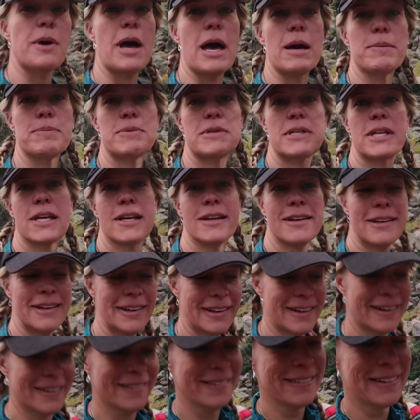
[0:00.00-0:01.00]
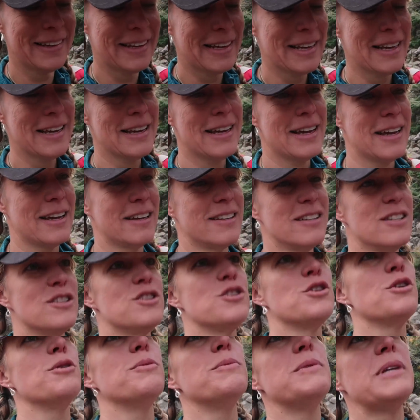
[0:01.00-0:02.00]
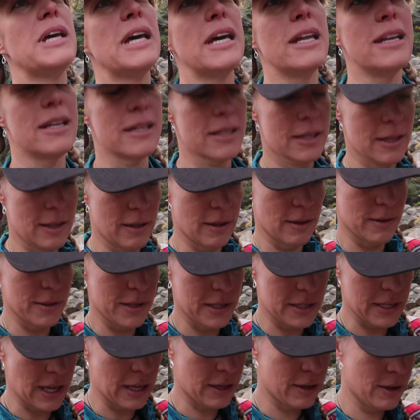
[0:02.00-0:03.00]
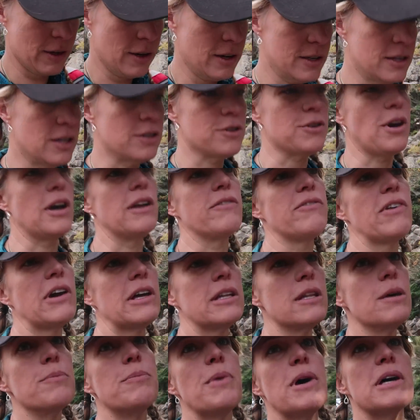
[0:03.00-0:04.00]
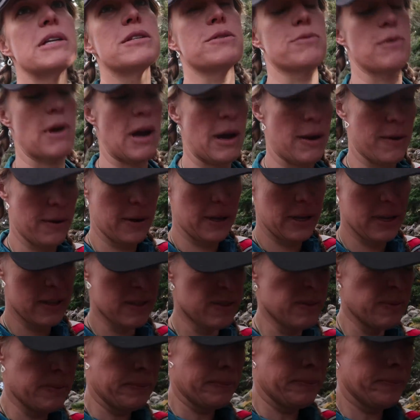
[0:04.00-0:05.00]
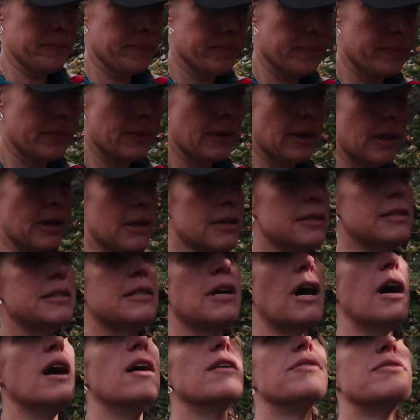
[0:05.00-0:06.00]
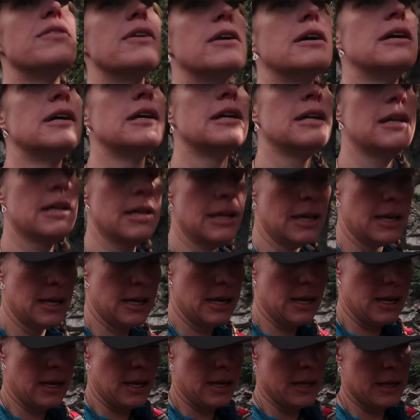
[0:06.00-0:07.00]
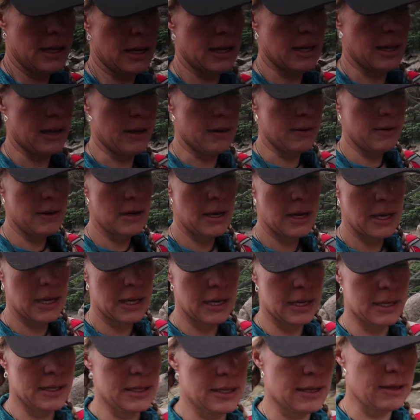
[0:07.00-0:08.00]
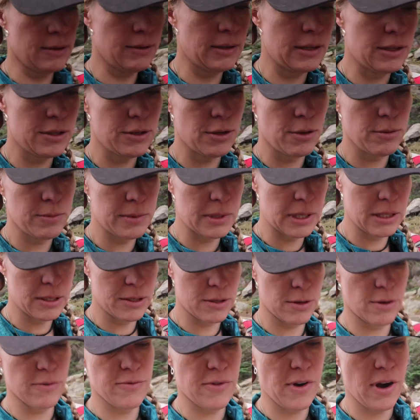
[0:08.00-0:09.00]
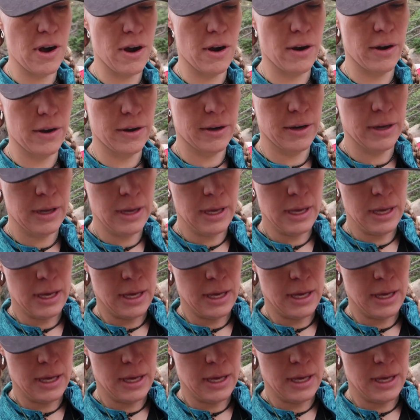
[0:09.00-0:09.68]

Maps, you know, and zoomed in as close as I could to try to find the best route. It's tough, you know, because it only zooms in so far and